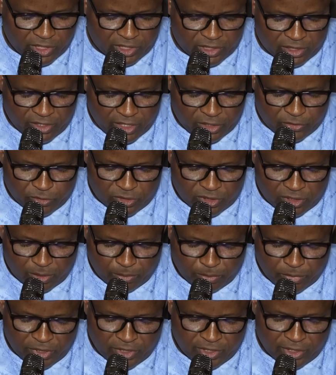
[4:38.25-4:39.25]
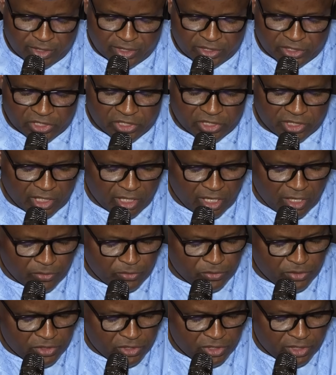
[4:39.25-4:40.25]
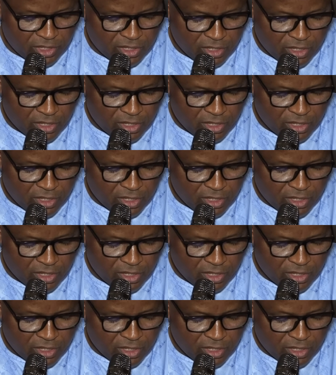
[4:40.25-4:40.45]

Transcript: as grassroots campaigning, digital outreach,